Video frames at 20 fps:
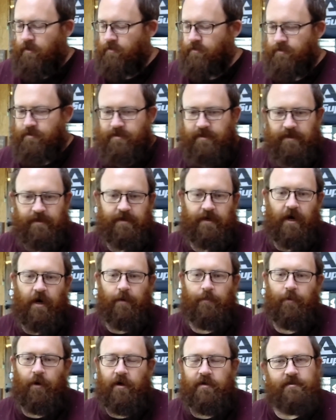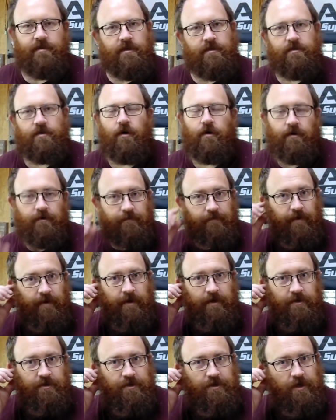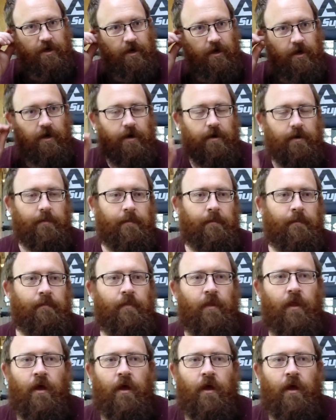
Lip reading: just the entire process start to finish. I